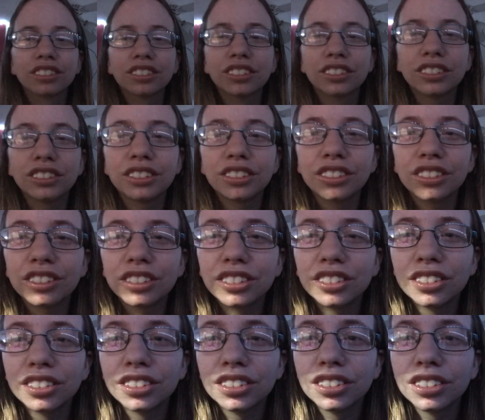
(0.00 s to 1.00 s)

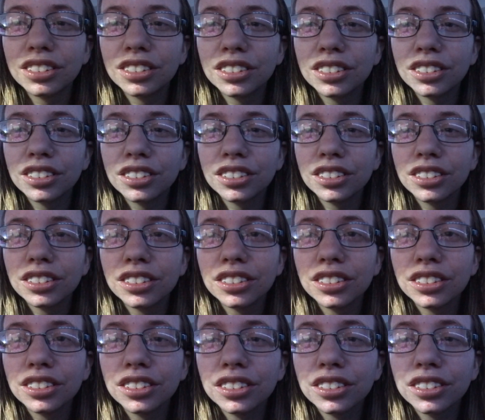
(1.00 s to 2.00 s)

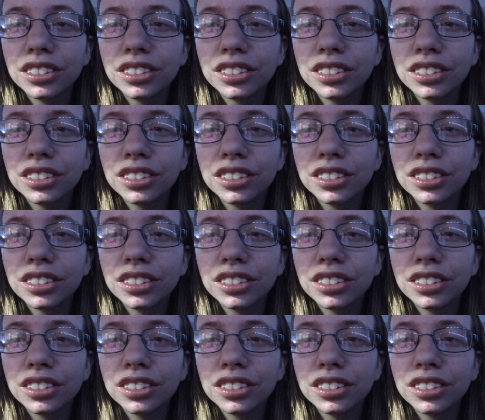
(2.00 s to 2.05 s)
Nothing is said.